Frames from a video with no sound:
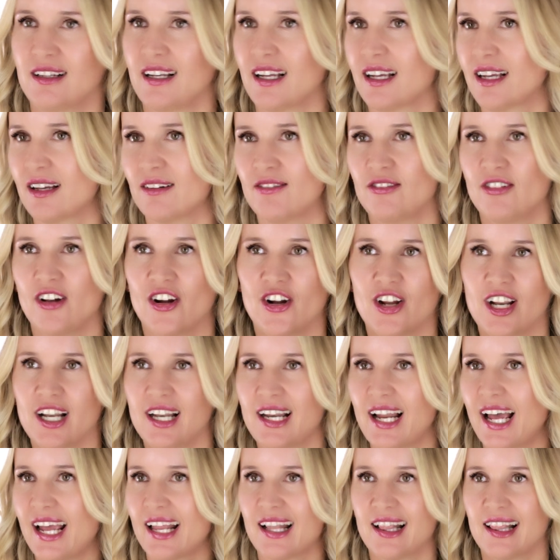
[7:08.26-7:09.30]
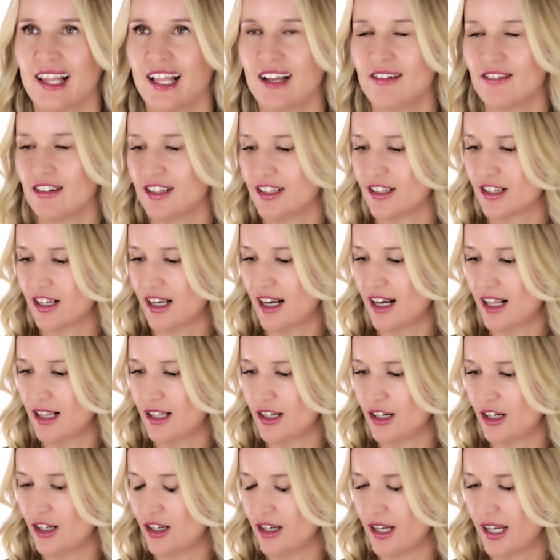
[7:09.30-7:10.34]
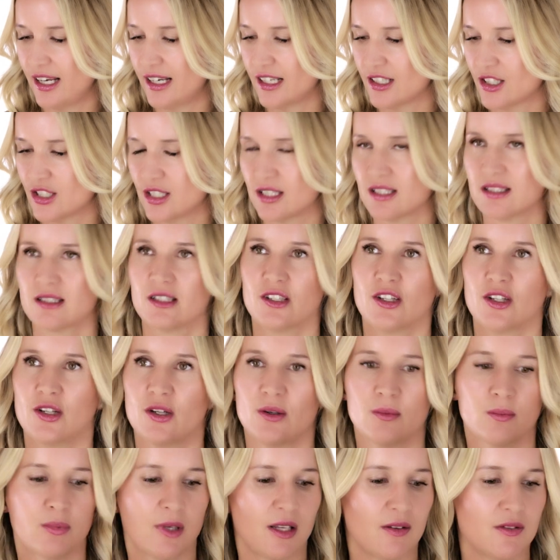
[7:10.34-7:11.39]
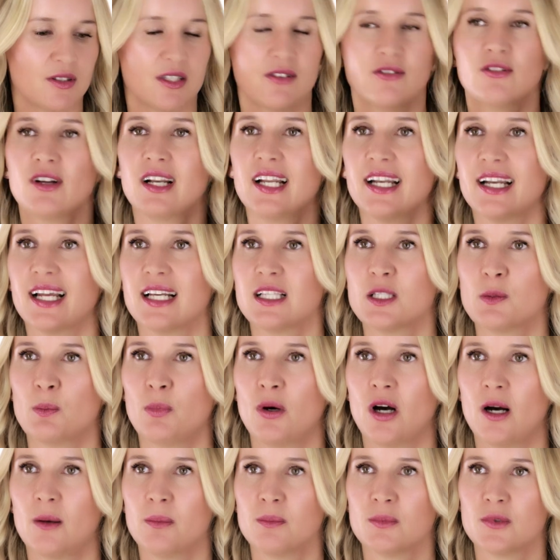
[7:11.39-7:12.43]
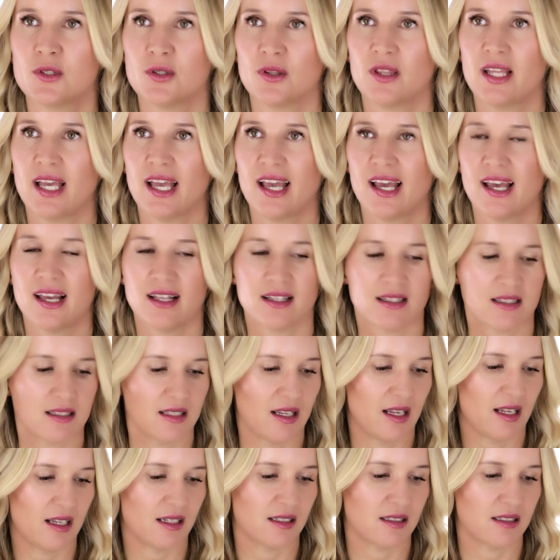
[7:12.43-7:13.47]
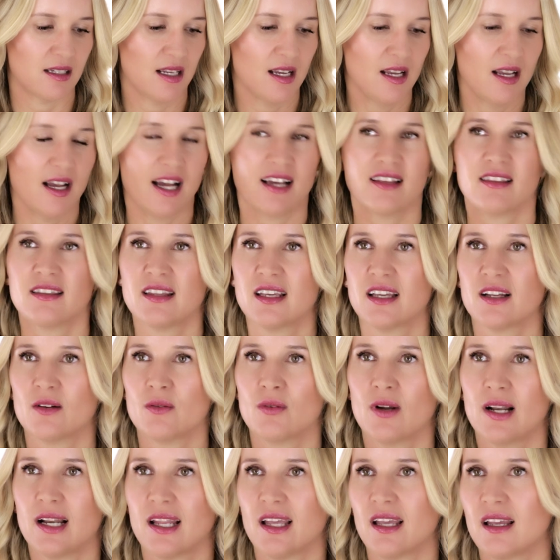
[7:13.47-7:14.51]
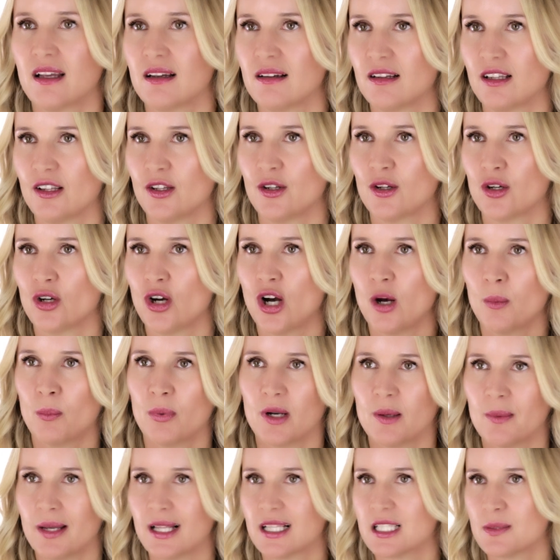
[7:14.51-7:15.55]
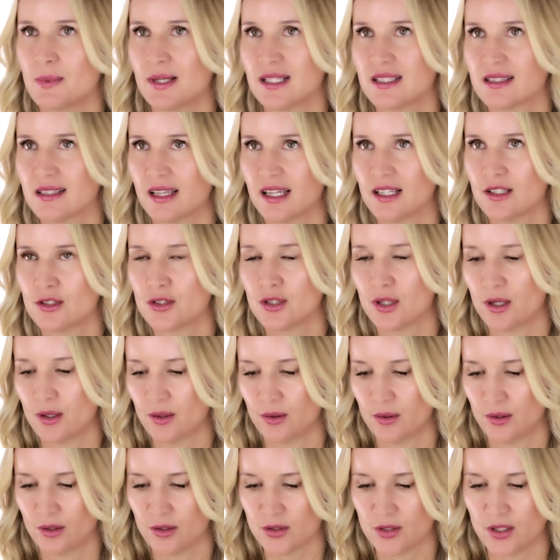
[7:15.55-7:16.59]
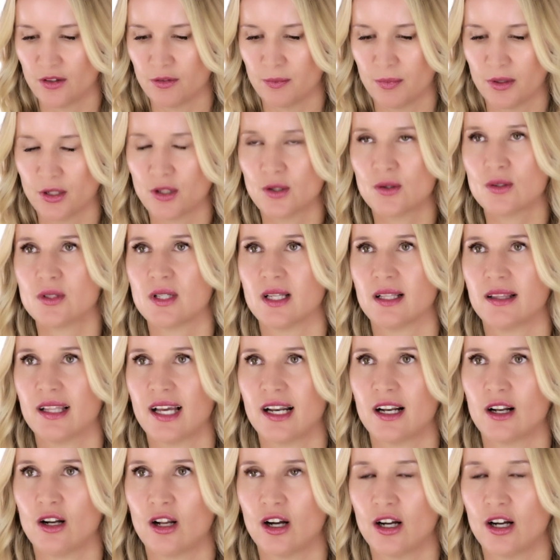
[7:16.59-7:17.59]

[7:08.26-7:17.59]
like a very light lavender color, and it just, you know, gives a really nice pop to the hands, and I think it really, you know, complements my skin tone, so I've been using that a